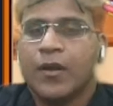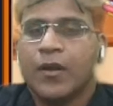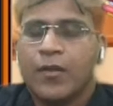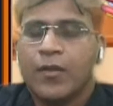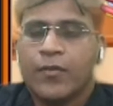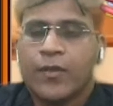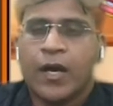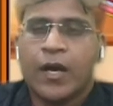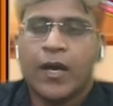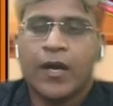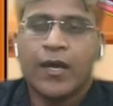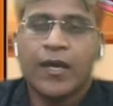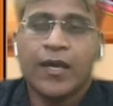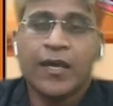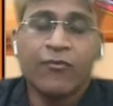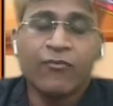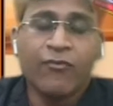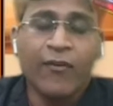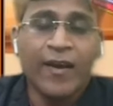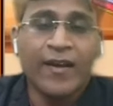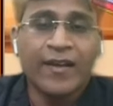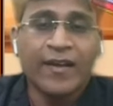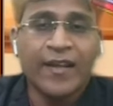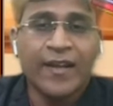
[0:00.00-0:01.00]
Now,
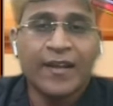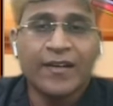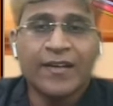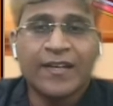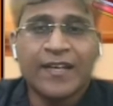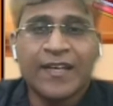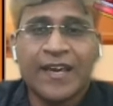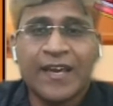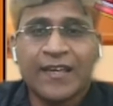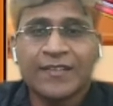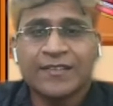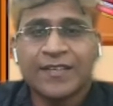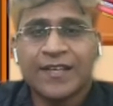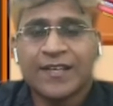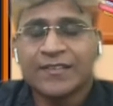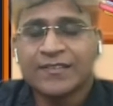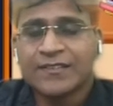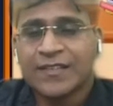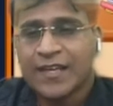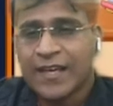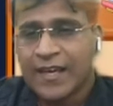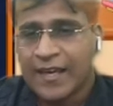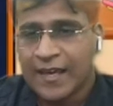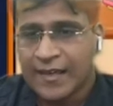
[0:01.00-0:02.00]
if I take ds
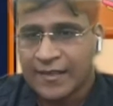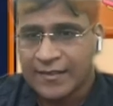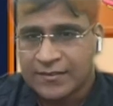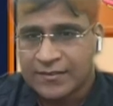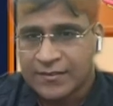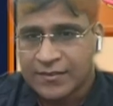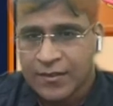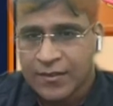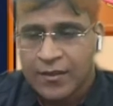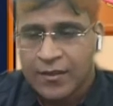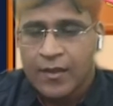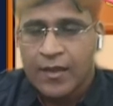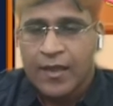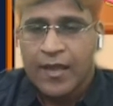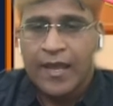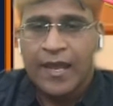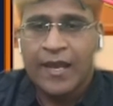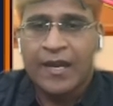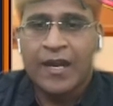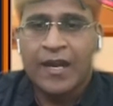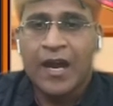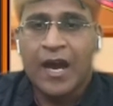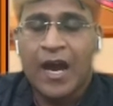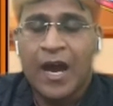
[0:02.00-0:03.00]
as x
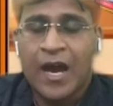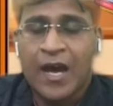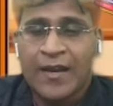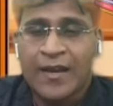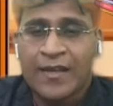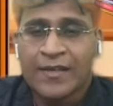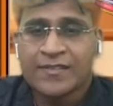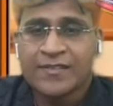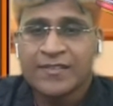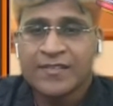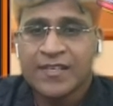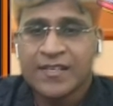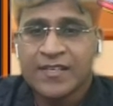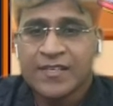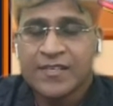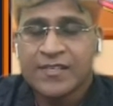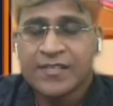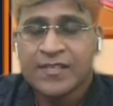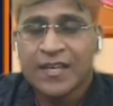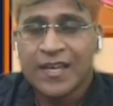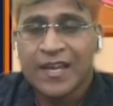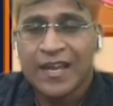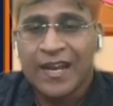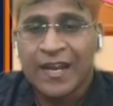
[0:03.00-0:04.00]
and rs
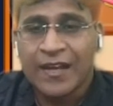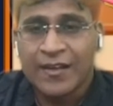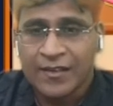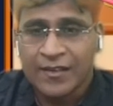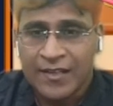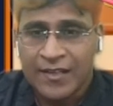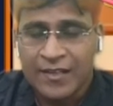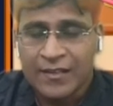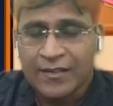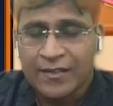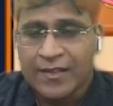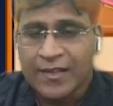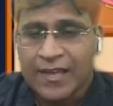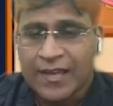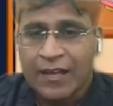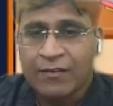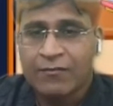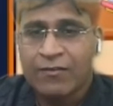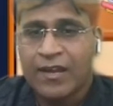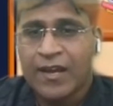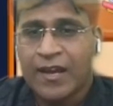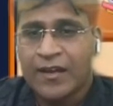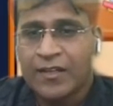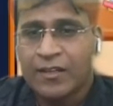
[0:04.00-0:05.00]
is 18,
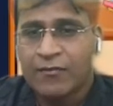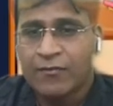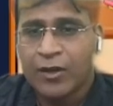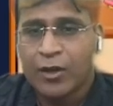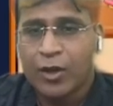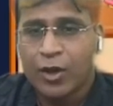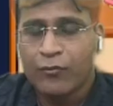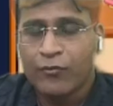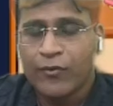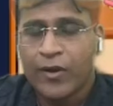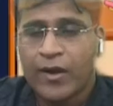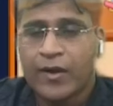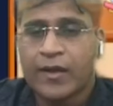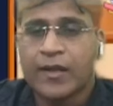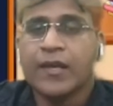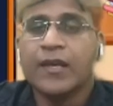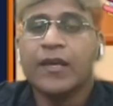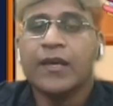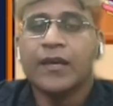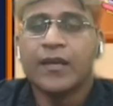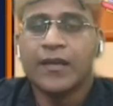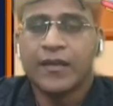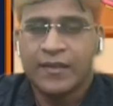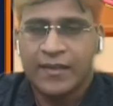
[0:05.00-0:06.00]
can we get the value of rd?
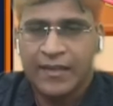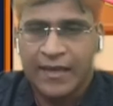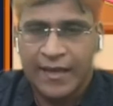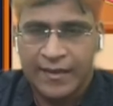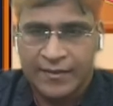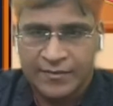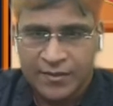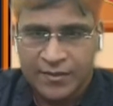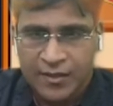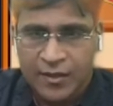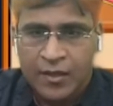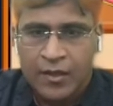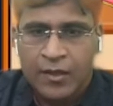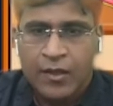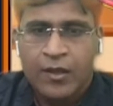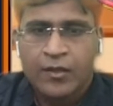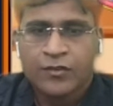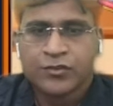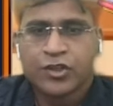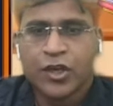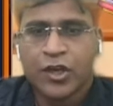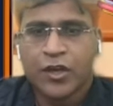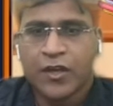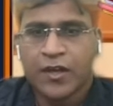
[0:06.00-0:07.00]
Yes.
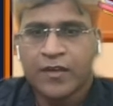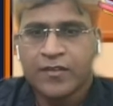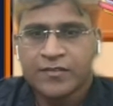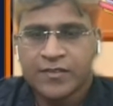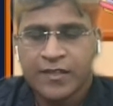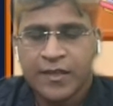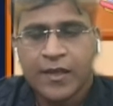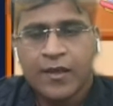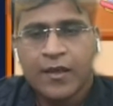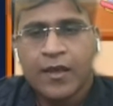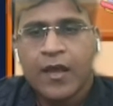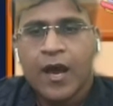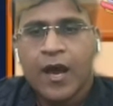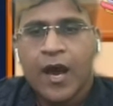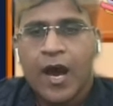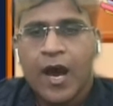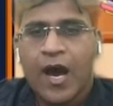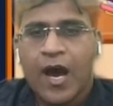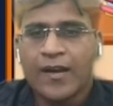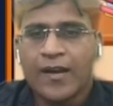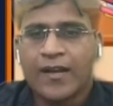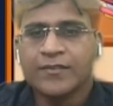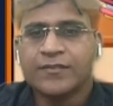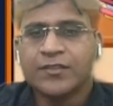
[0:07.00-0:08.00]
Sir, kaise?
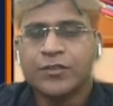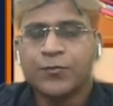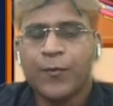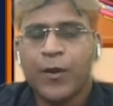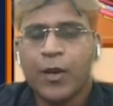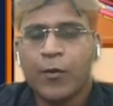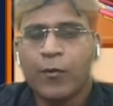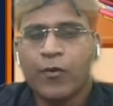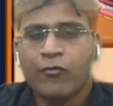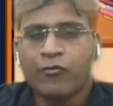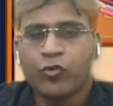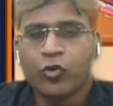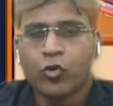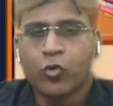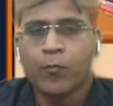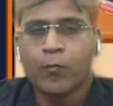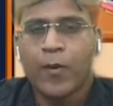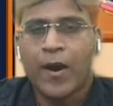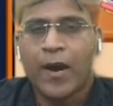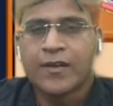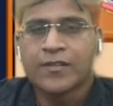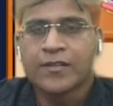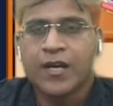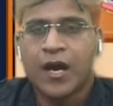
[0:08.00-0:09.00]
Rs is made up of two
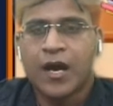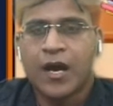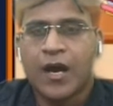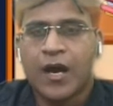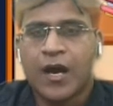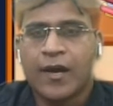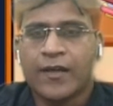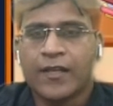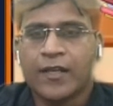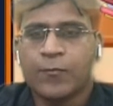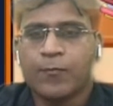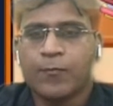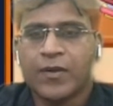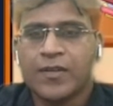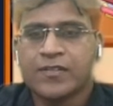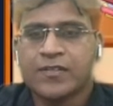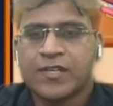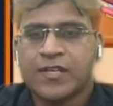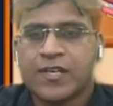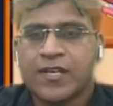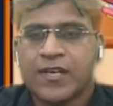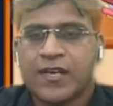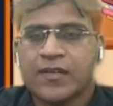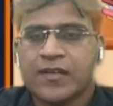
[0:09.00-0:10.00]
parts, rd plus
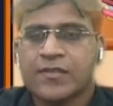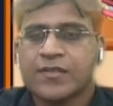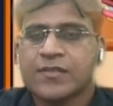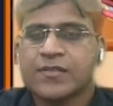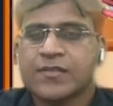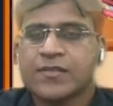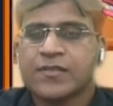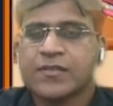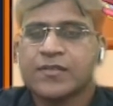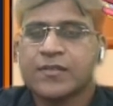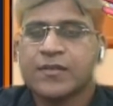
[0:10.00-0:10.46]
dx.